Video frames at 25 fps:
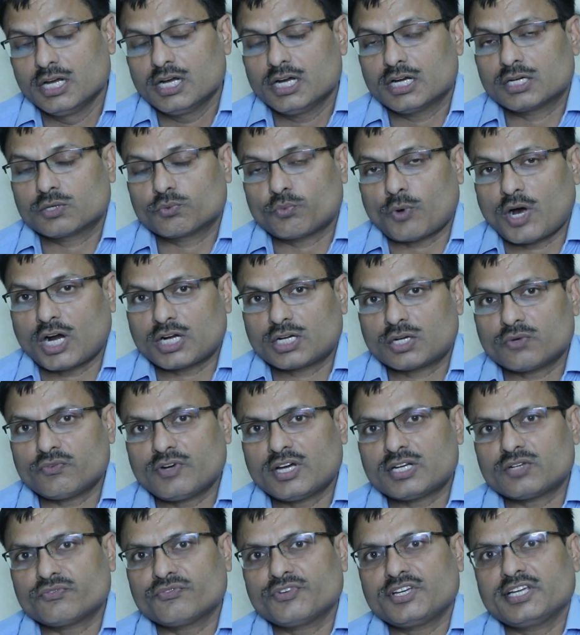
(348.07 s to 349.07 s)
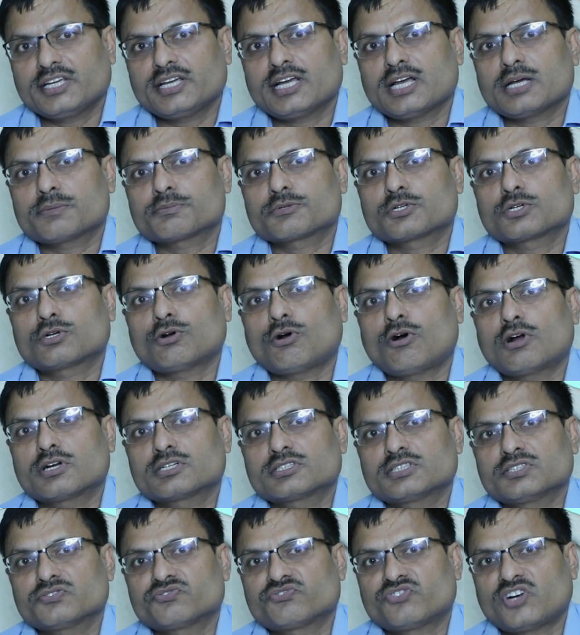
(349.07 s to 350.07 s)
And whatever we have
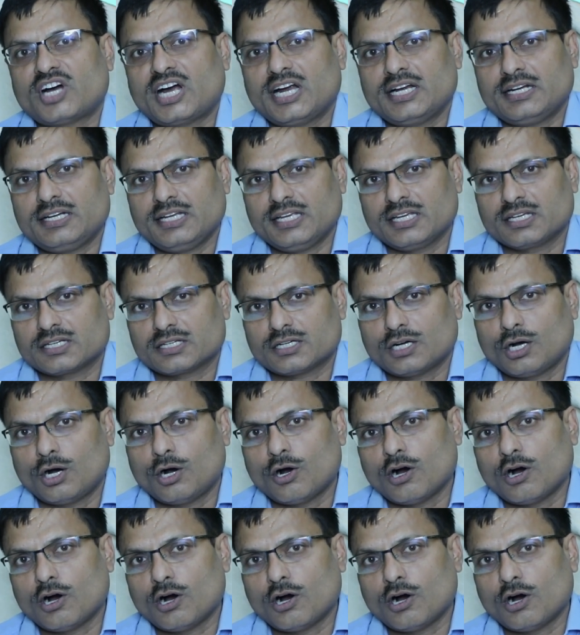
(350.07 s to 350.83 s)
got the finding,